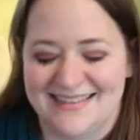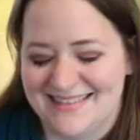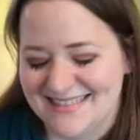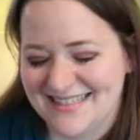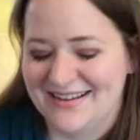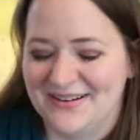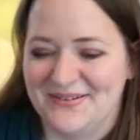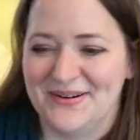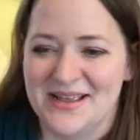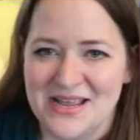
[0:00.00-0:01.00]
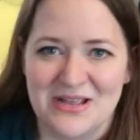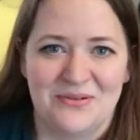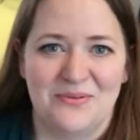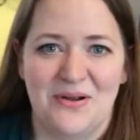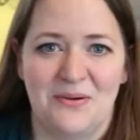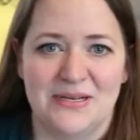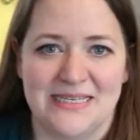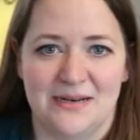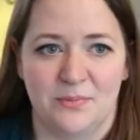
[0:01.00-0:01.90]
So we're always in a